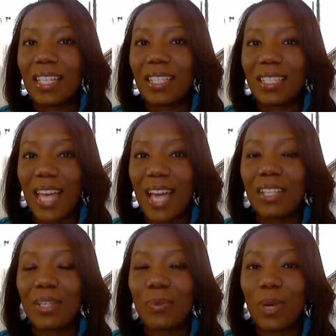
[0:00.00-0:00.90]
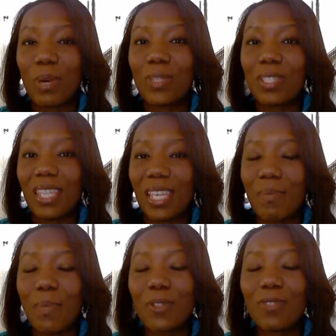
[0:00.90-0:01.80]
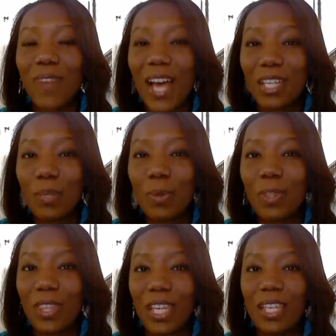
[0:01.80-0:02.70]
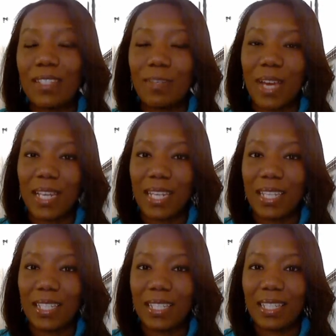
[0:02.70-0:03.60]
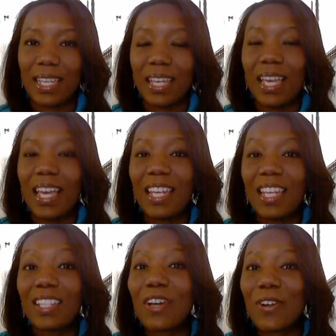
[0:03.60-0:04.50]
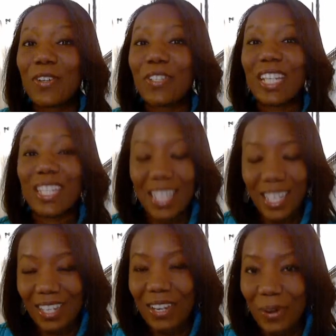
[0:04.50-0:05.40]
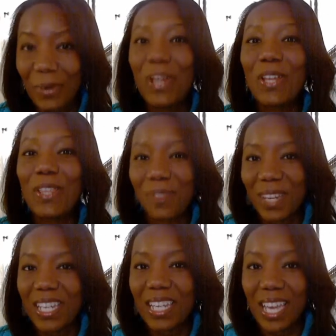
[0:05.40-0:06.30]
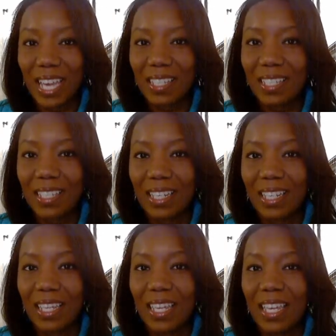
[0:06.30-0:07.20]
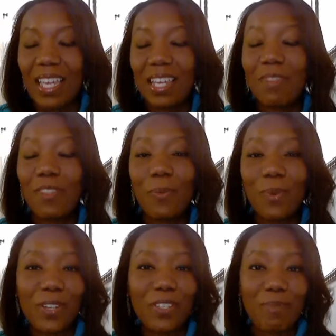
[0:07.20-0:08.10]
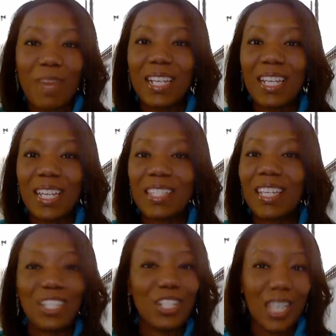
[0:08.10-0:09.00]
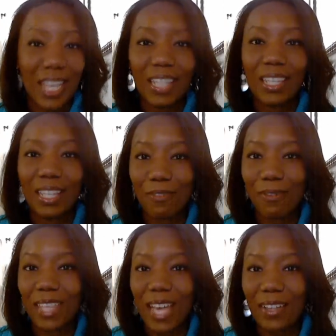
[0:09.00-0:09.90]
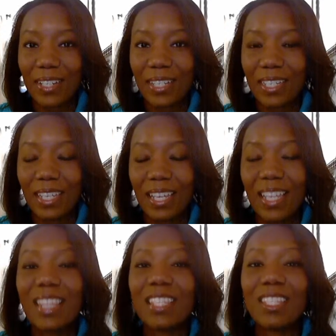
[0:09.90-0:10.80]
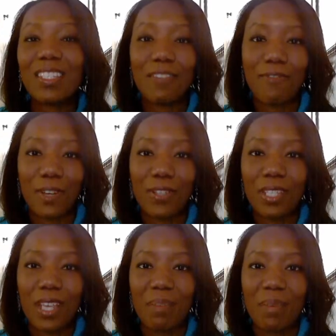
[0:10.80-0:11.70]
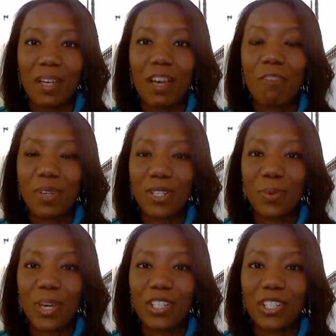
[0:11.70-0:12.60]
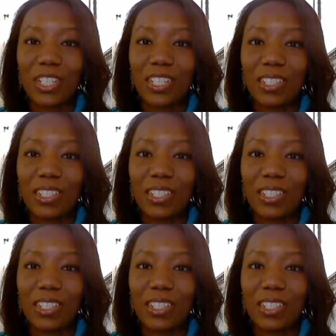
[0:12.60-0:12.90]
exactly what was the most valuable thing to my niece, and it's her Nintendo 3DS. In the words of my niece, she can't live without it. This is the first step of persuasion.